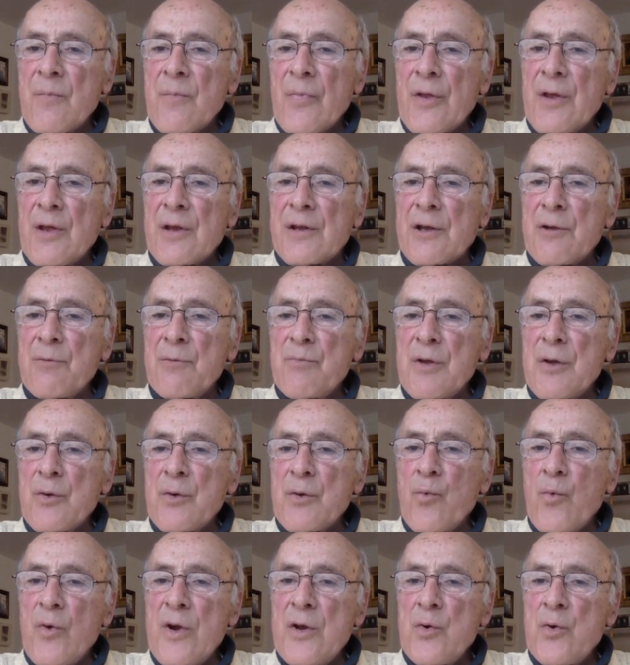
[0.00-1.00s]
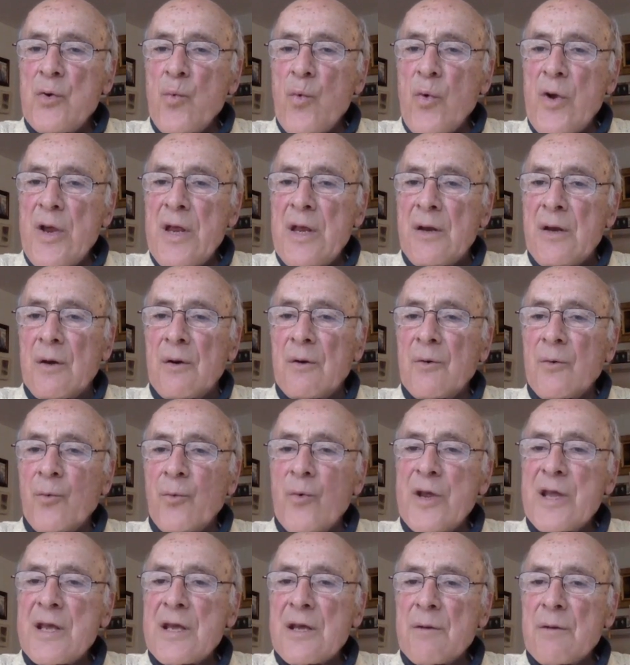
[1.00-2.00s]
It can be win-win.
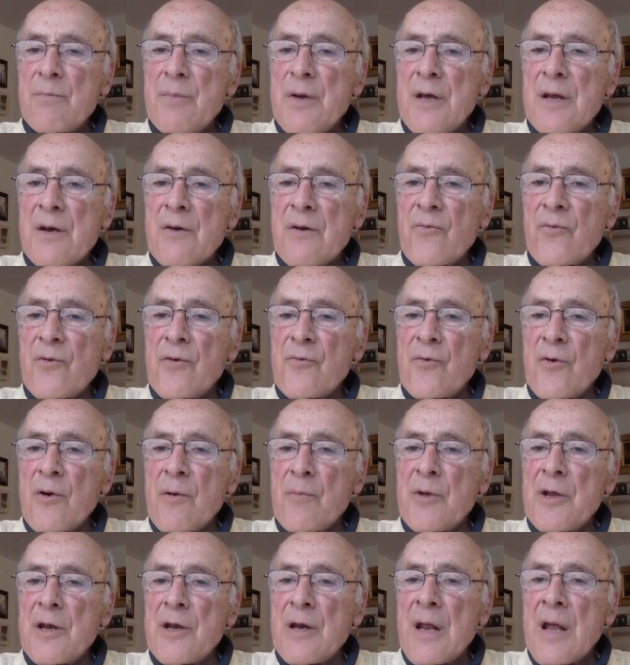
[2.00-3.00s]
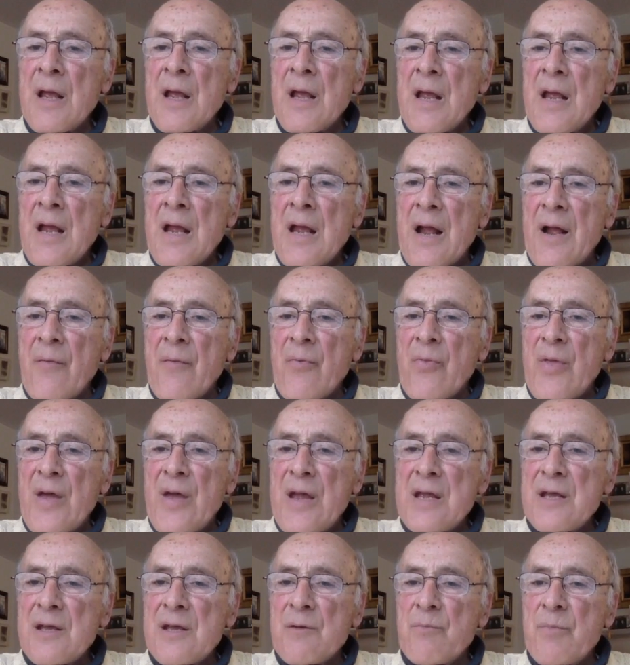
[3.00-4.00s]
We can benefit from it and
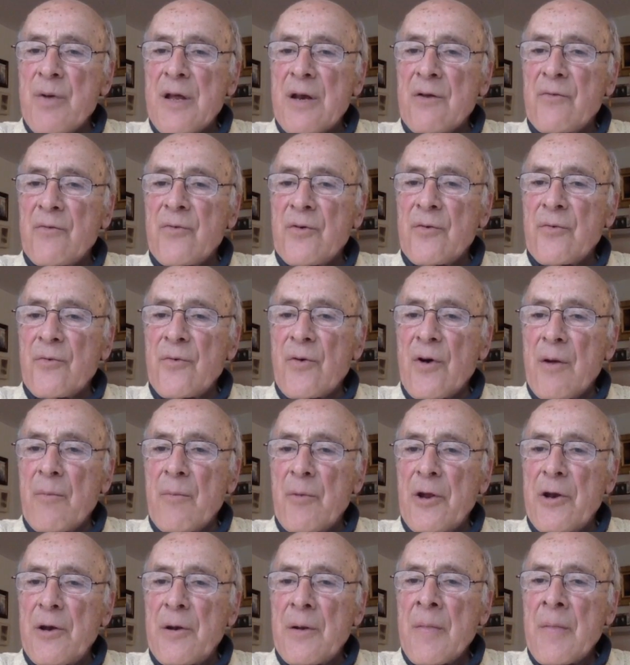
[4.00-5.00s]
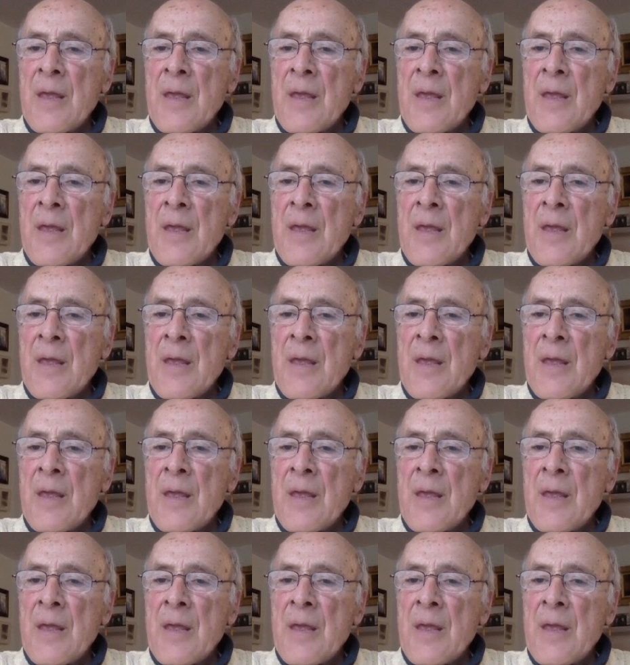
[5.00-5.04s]
they can benefit from it.